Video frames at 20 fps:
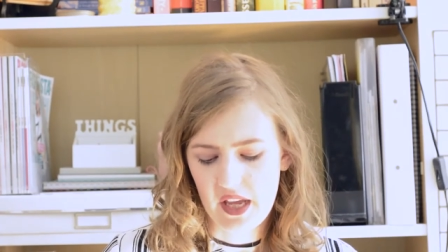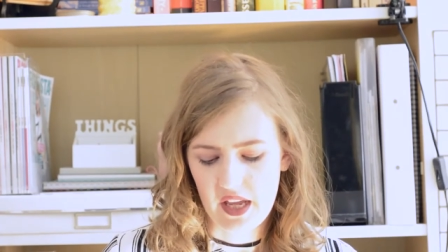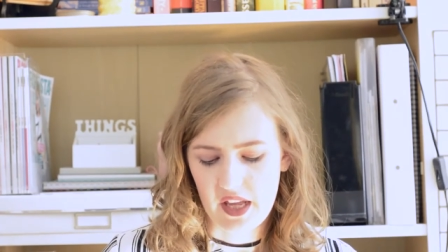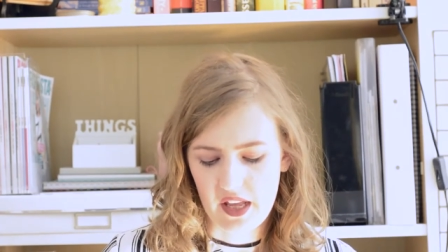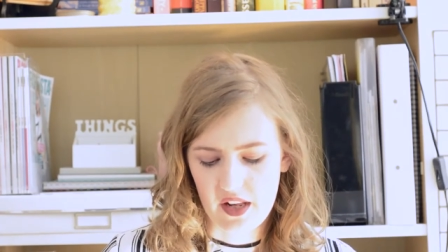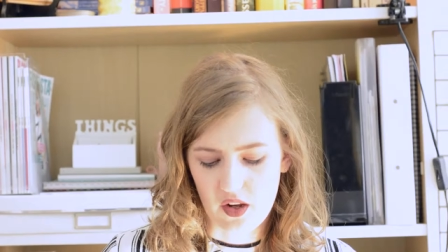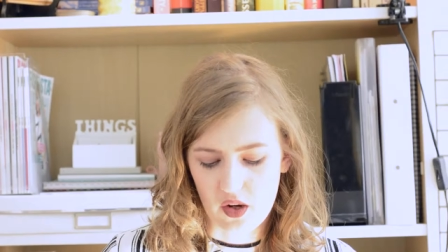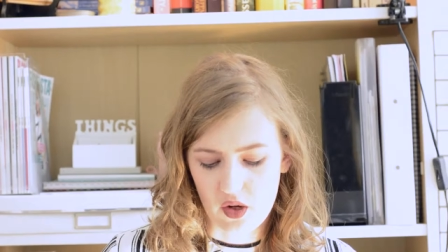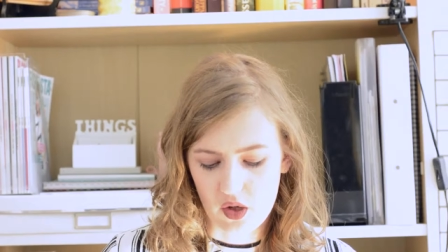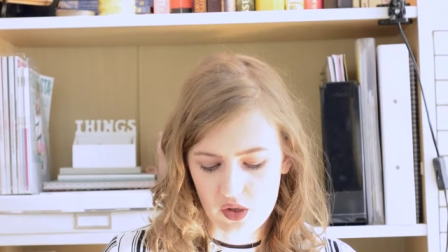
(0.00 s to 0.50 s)

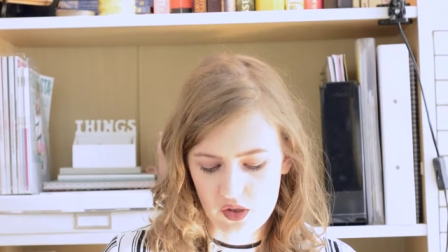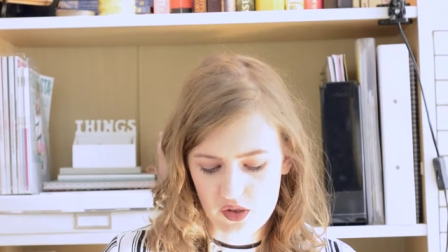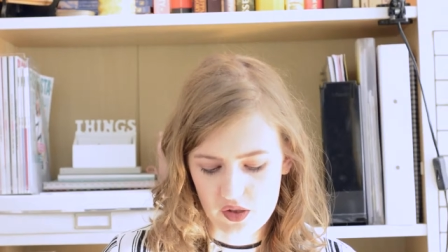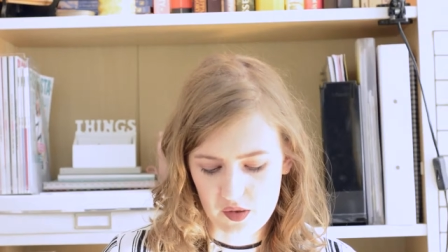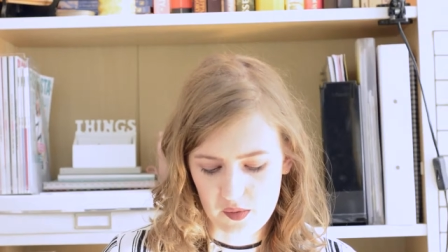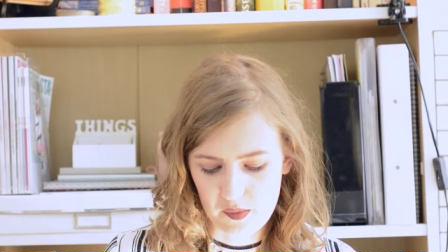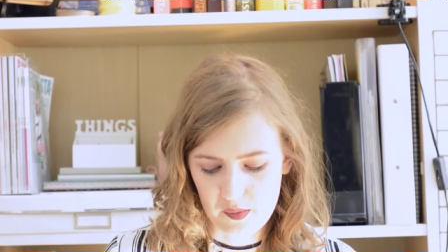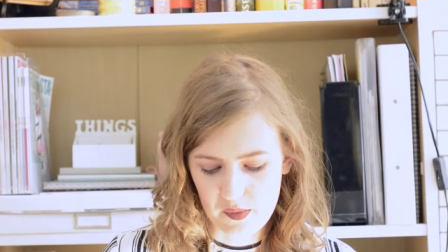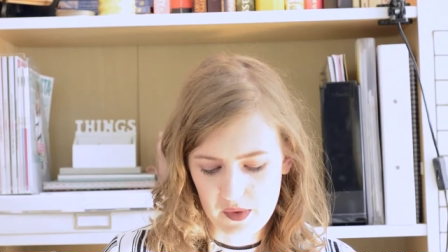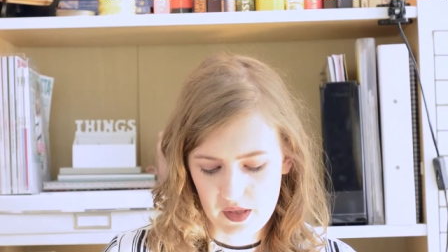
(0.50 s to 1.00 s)
in
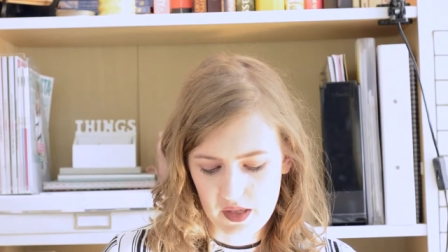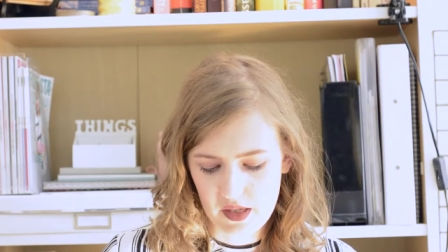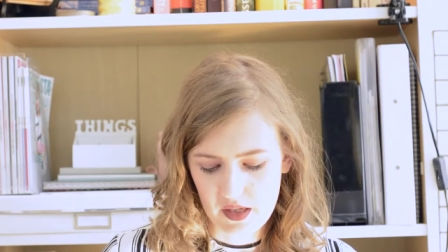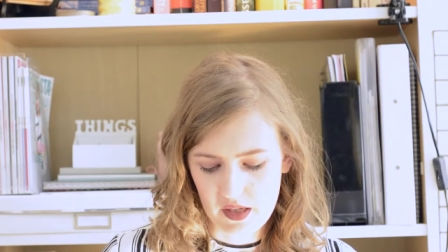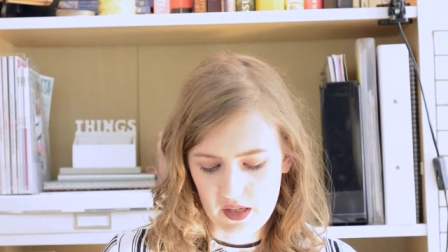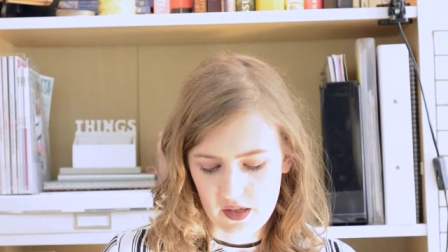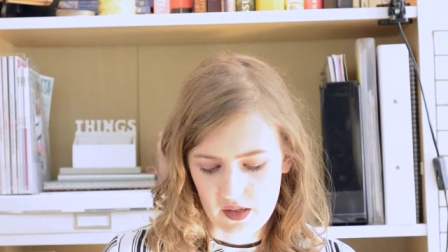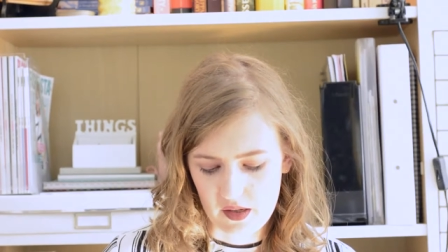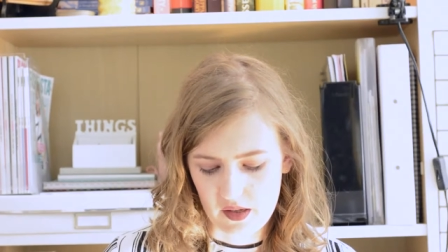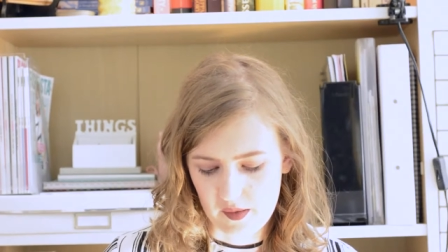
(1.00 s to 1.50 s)
autumn
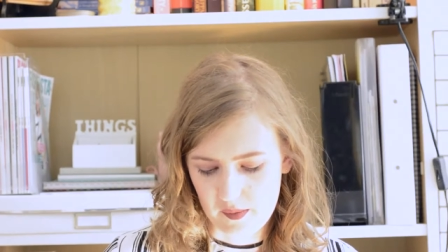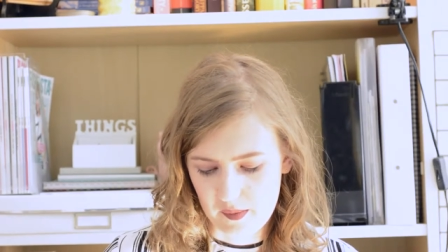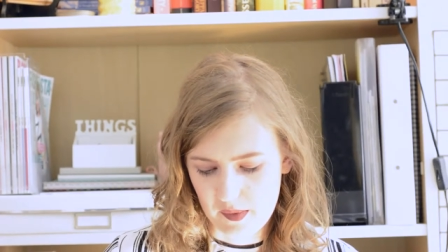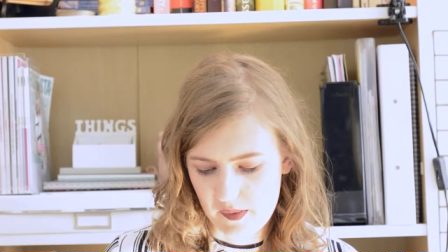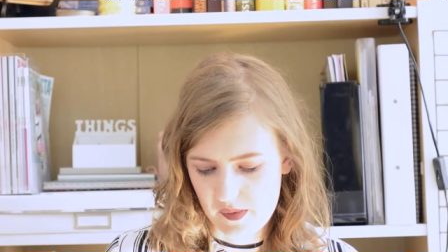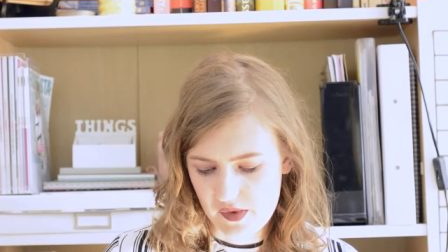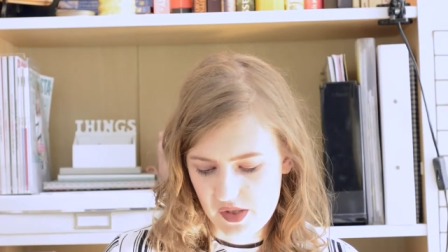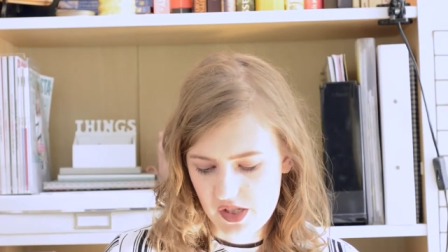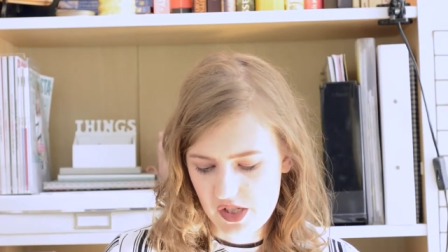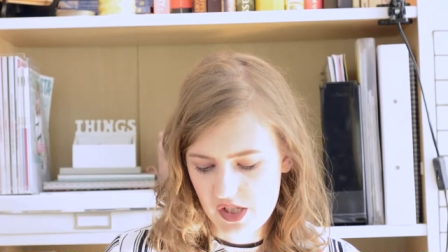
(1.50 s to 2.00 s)
um,
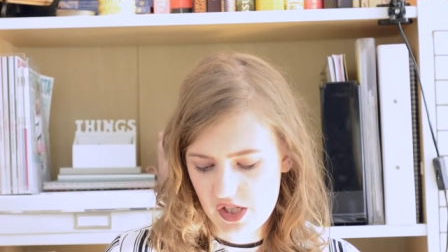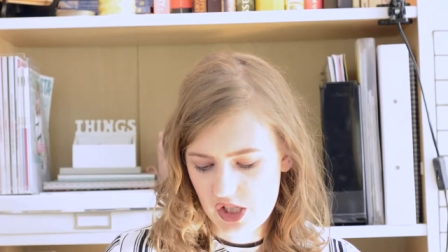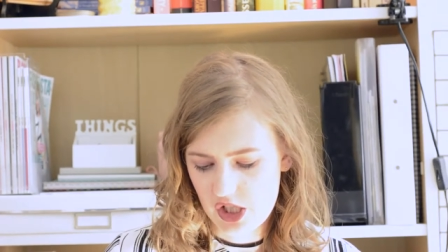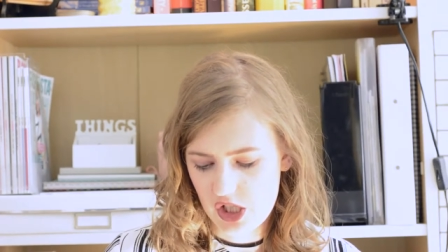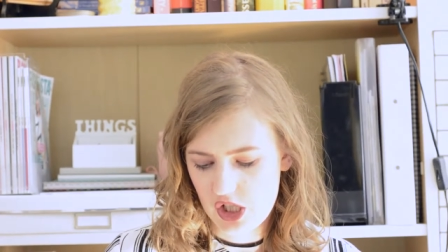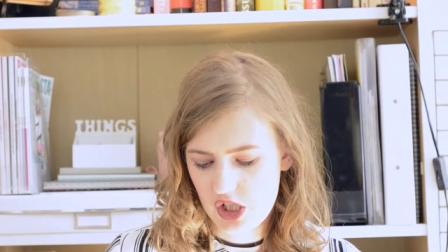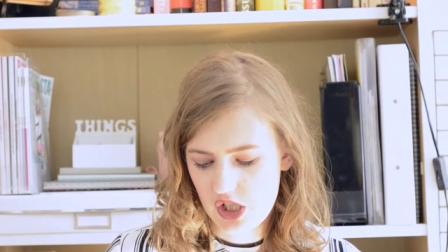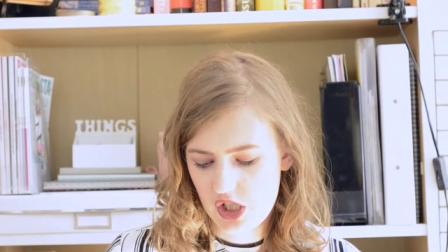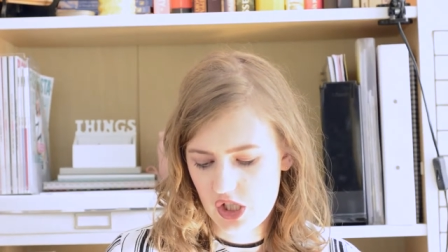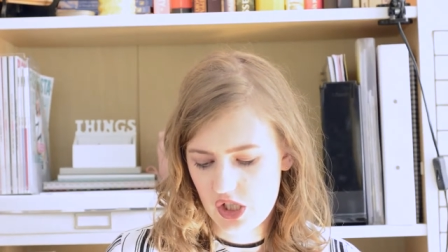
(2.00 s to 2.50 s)
I'm
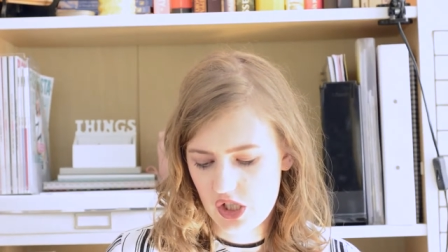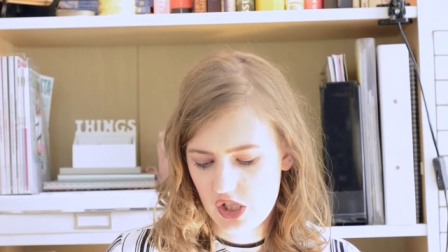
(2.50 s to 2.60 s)
just